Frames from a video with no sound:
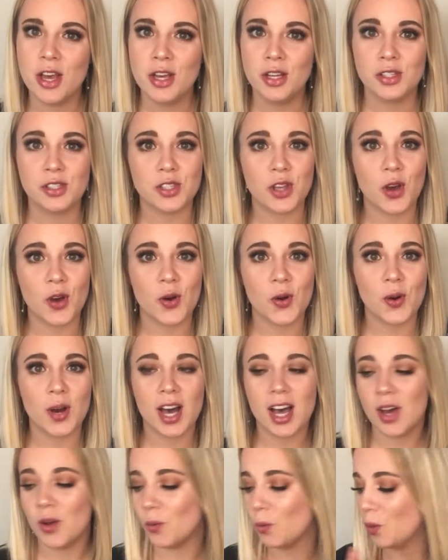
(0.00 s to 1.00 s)
So
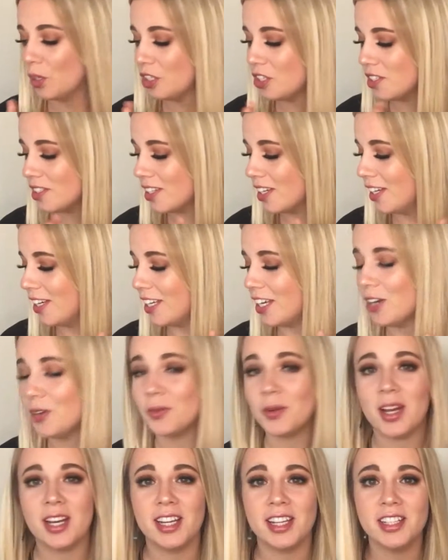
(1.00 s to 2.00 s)
we're just gonna get
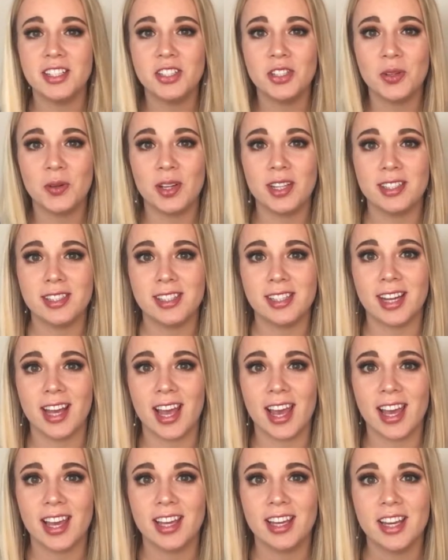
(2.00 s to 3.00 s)
right into it
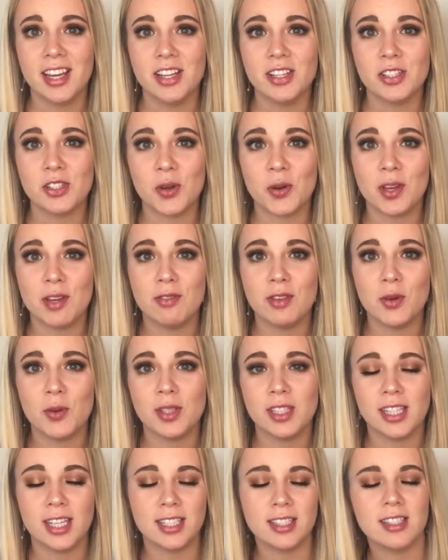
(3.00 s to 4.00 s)
today. So if you
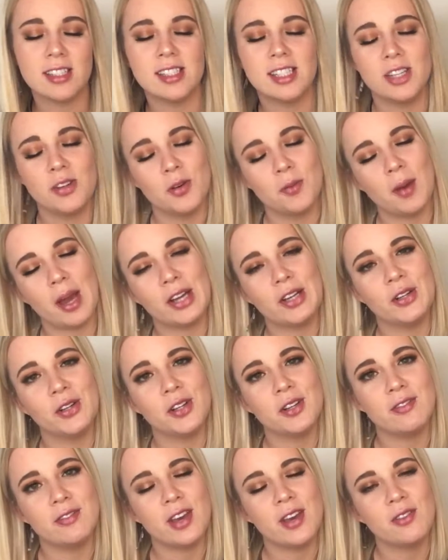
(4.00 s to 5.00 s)
would like to see what my
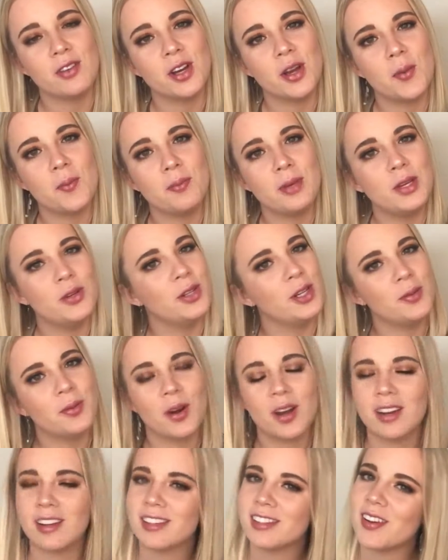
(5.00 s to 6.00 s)
current favorite beauty
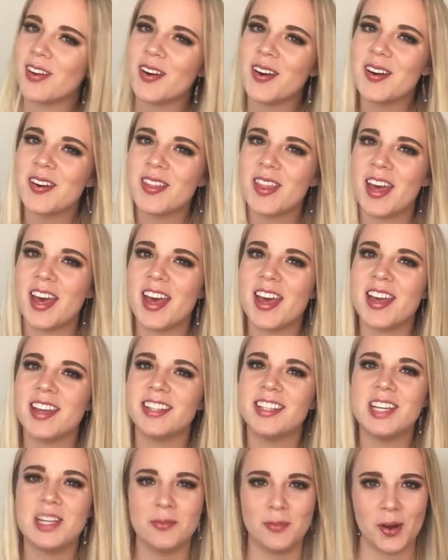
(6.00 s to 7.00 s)
products are, then
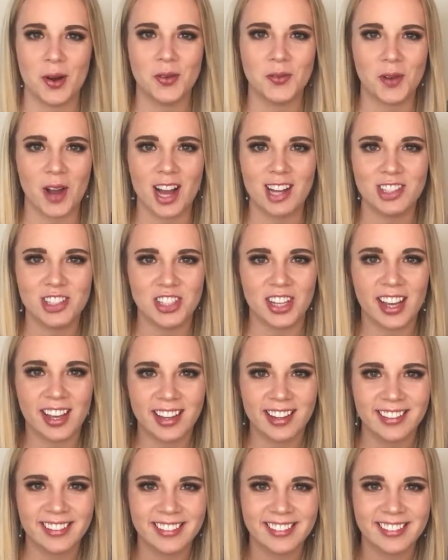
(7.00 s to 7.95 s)
keep on watching.